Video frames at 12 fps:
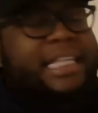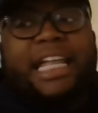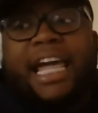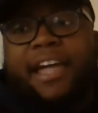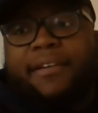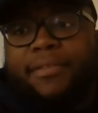
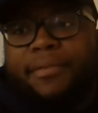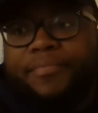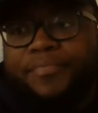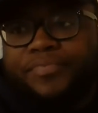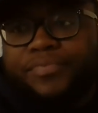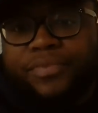safe,
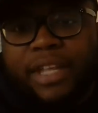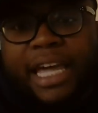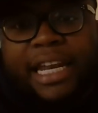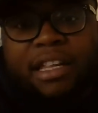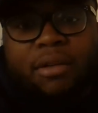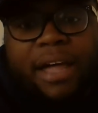and
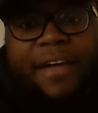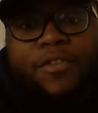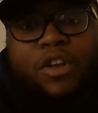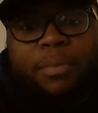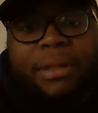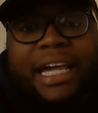it's okay for you
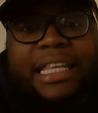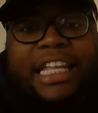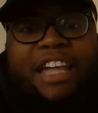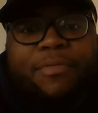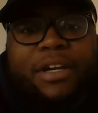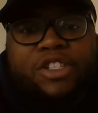to play it
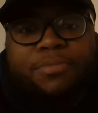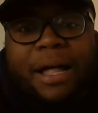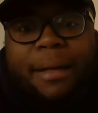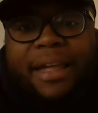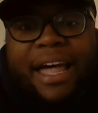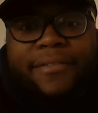safe because you
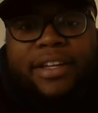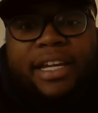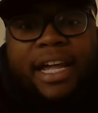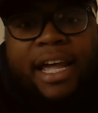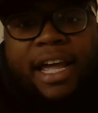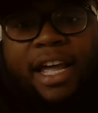probably haven't
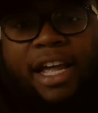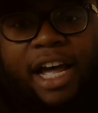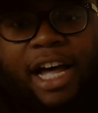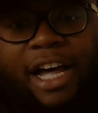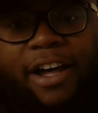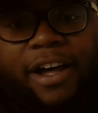
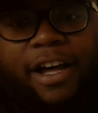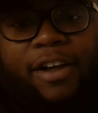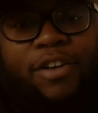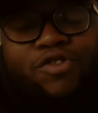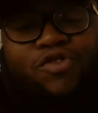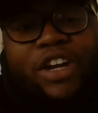
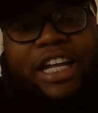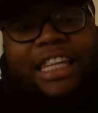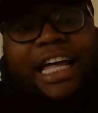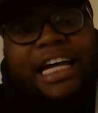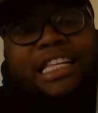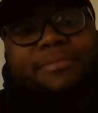
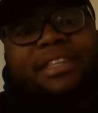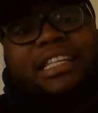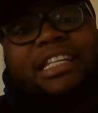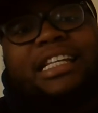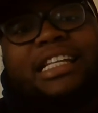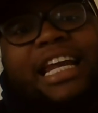realized some of these
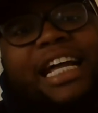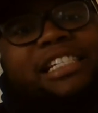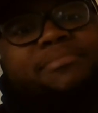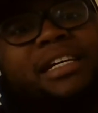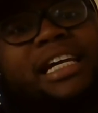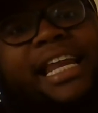things can actually
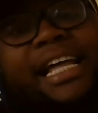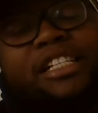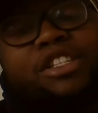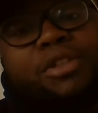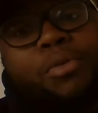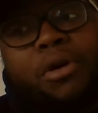be connected to
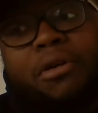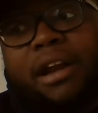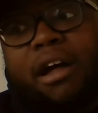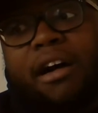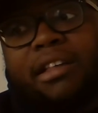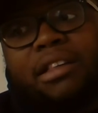the world and
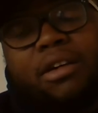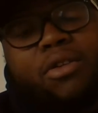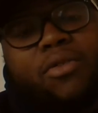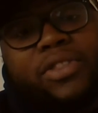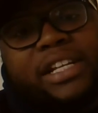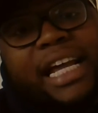
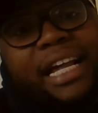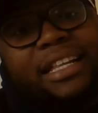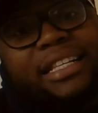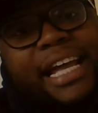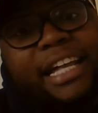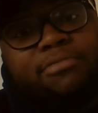also the
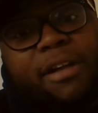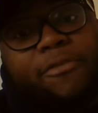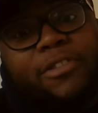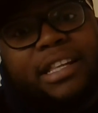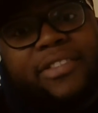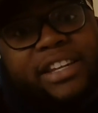text-to-text
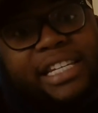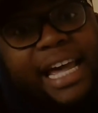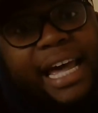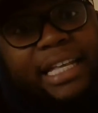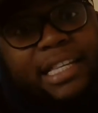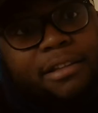reference in the
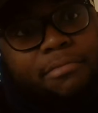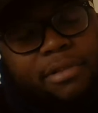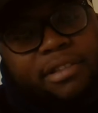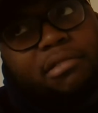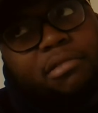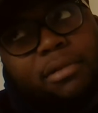text, in the
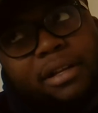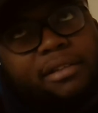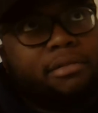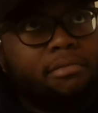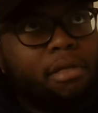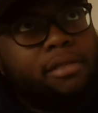story,
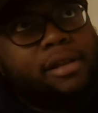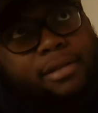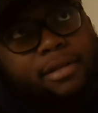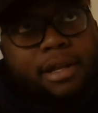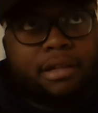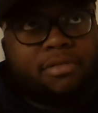
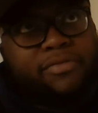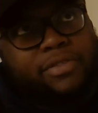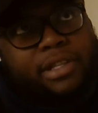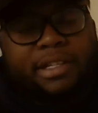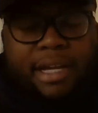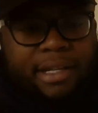text-to-text reference
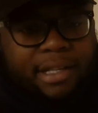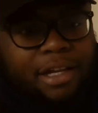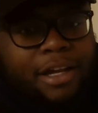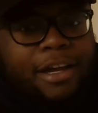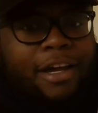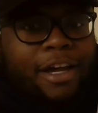in the text.
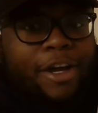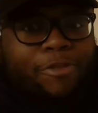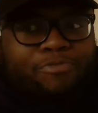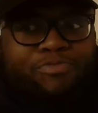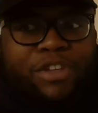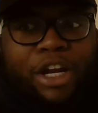
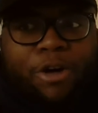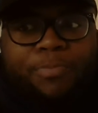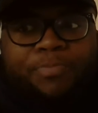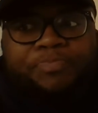You know?